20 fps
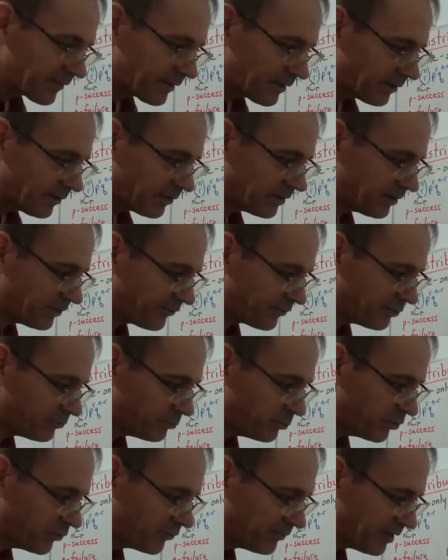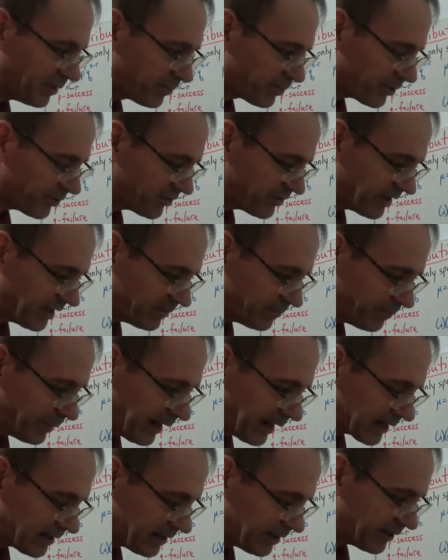Right? If you move the percent
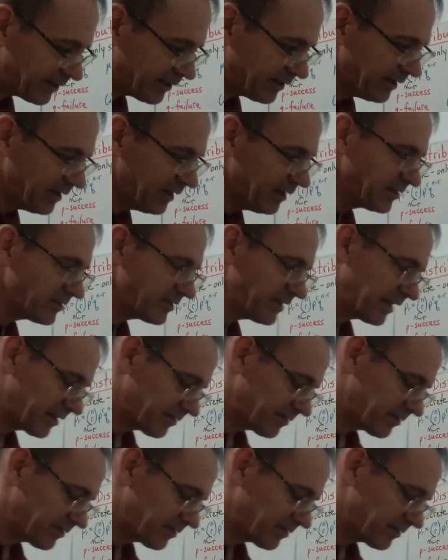back here, it's like